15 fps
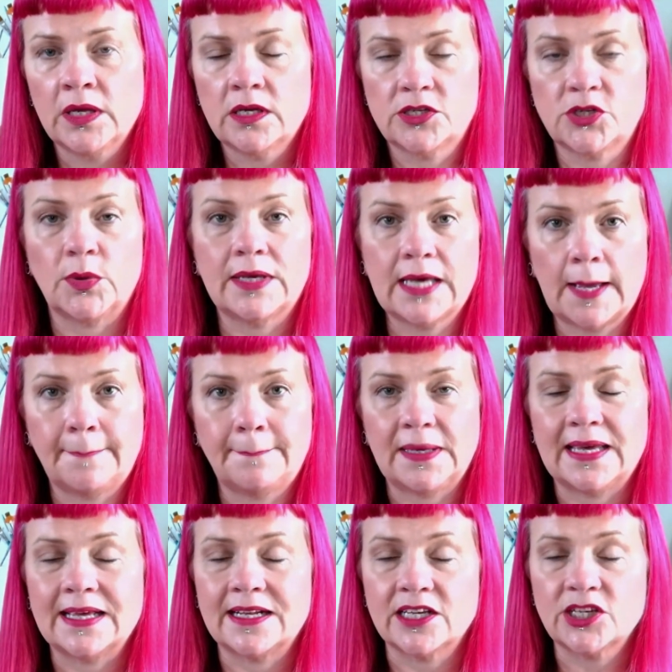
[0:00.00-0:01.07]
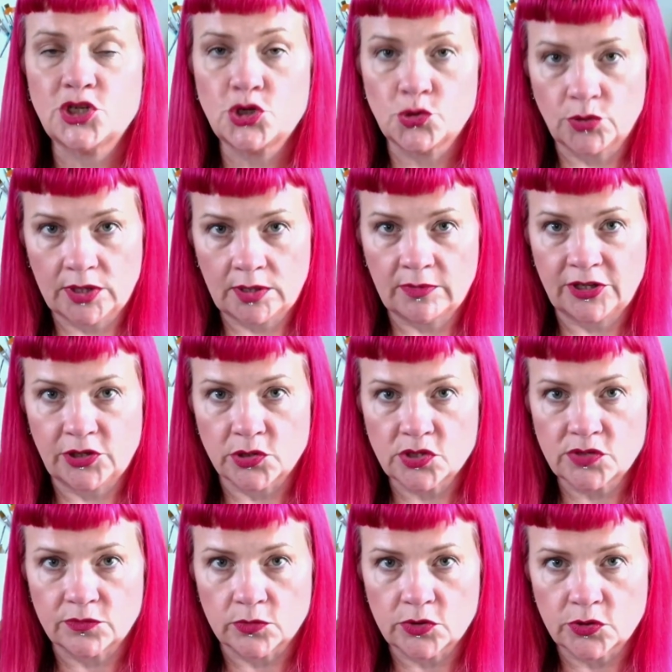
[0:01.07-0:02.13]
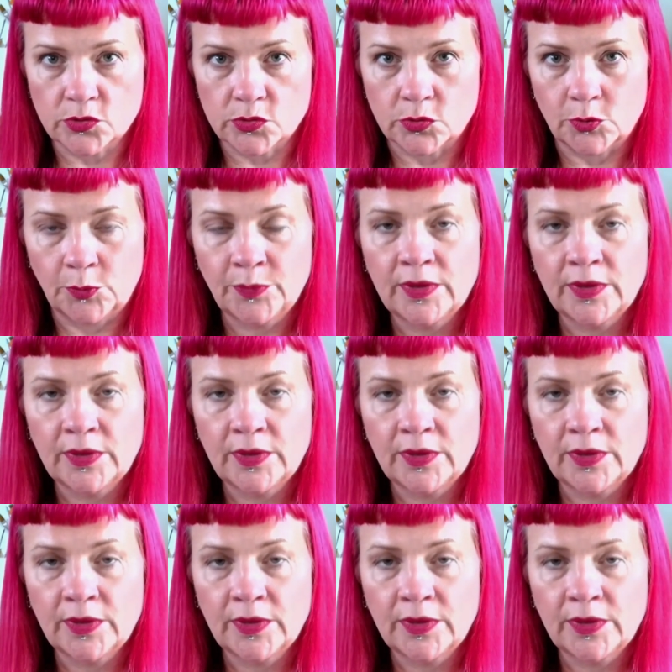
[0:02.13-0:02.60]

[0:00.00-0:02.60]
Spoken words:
So it can be an extremely useful tool.